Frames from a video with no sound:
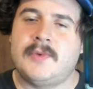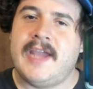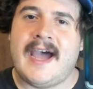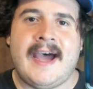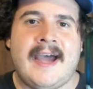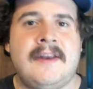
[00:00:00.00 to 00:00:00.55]
We
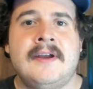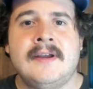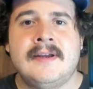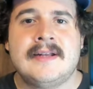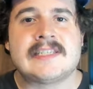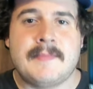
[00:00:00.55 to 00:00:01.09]
had
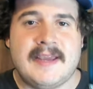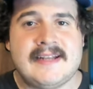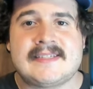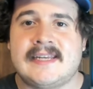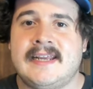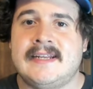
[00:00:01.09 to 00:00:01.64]
some
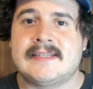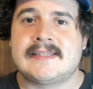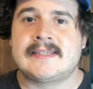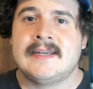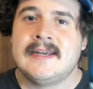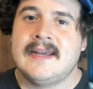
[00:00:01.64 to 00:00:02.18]

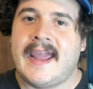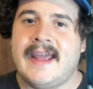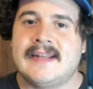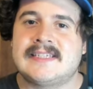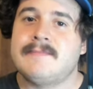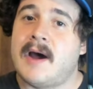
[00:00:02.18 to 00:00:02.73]
incidents
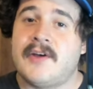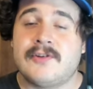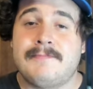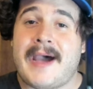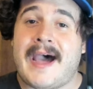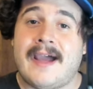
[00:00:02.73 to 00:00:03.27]
and some other
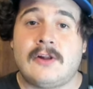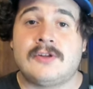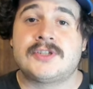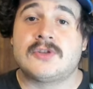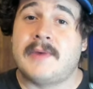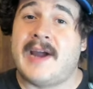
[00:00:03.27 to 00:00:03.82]

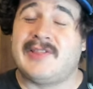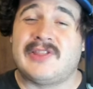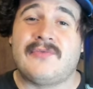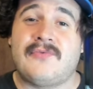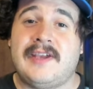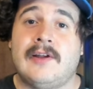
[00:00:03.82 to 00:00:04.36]
battles throughout the
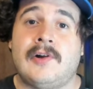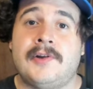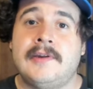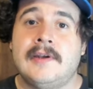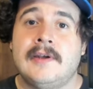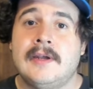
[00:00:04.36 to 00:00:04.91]
field.